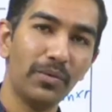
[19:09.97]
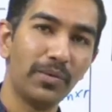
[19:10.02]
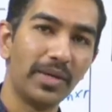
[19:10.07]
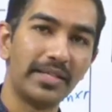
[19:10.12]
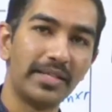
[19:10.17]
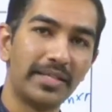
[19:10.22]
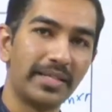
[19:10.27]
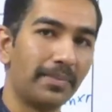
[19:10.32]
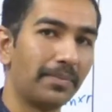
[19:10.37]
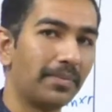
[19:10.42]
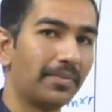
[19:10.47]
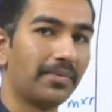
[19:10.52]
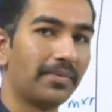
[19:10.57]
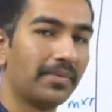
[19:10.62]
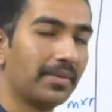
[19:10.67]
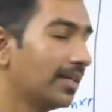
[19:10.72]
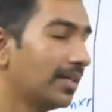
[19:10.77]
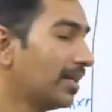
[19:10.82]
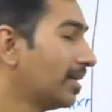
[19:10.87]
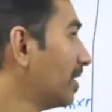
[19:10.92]
one step.
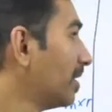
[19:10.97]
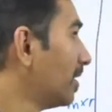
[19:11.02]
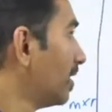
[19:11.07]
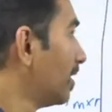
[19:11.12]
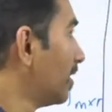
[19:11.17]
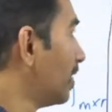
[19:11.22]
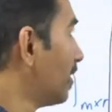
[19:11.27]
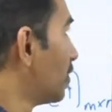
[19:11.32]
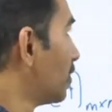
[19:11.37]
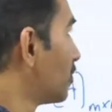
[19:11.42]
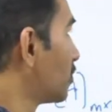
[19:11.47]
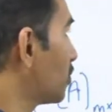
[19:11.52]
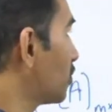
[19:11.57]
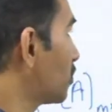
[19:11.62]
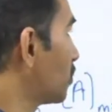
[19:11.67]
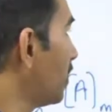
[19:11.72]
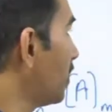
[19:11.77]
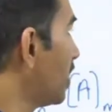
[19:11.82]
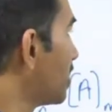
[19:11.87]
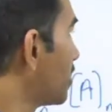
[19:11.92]
So
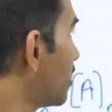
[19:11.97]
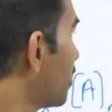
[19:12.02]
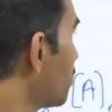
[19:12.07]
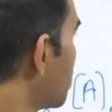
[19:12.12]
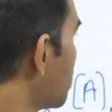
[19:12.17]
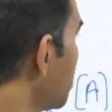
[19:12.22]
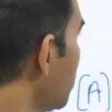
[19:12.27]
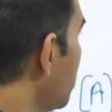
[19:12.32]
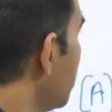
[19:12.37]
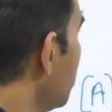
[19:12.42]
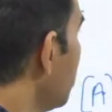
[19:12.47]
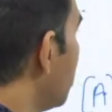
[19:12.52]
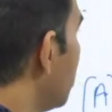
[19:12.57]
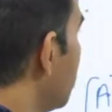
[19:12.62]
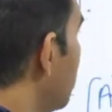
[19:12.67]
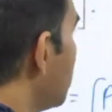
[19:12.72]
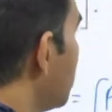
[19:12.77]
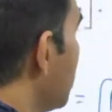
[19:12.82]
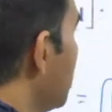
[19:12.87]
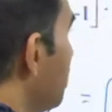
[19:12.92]
students, now see,
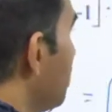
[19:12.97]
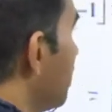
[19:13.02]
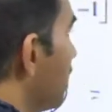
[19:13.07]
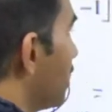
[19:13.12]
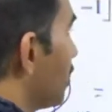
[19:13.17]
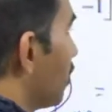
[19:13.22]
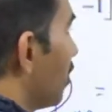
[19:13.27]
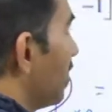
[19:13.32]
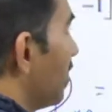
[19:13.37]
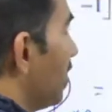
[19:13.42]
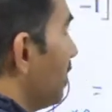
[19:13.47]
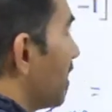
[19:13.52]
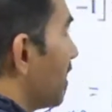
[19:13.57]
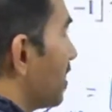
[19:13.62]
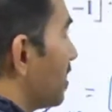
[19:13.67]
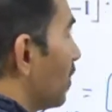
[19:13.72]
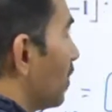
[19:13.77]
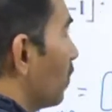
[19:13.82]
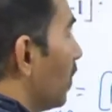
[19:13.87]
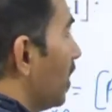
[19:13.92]
this element is already
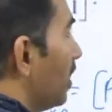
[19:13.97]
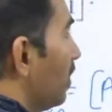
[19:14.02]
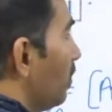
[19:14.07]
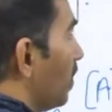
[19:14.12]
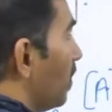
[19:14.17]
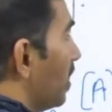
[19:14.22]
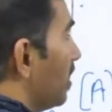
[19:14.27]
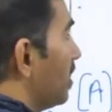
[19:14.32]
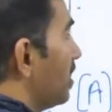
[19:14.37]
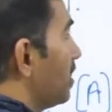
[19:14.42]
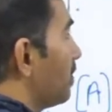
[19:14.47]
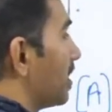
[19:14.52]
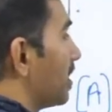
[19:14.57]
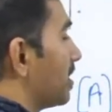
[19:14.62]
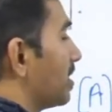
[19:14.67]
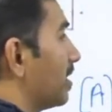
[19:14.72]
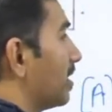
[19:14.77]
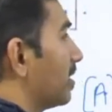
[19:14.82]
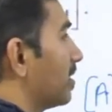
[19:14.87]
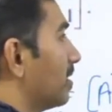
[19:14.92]
matching. 1, 1 is
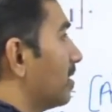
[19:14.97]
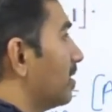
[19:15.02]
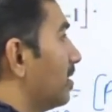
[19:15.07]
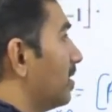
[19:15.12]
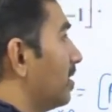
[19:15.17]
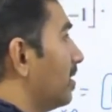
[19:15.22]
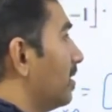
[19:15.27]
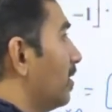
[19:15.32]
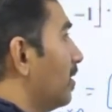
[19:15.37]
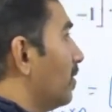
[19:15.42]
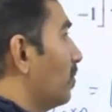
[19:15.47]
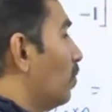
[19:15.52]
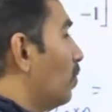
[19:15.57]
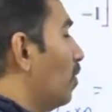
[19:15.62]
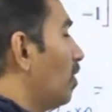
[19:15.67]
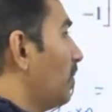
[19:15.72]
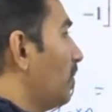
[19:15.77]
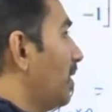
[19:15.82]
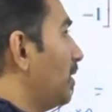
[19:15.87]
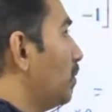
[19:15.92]
matching.
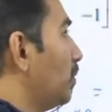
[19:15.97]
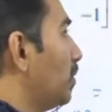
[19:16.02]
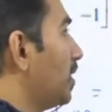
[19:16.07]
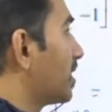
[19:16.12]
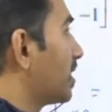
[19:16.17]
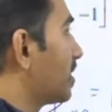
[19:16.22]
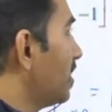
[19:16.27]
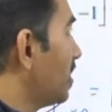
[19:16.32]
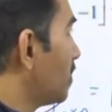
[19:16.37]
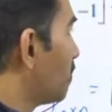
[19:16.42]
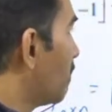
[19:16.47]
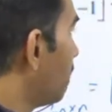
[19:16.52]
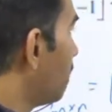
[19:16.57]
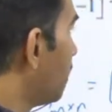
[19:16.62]
What we'll do next is we'll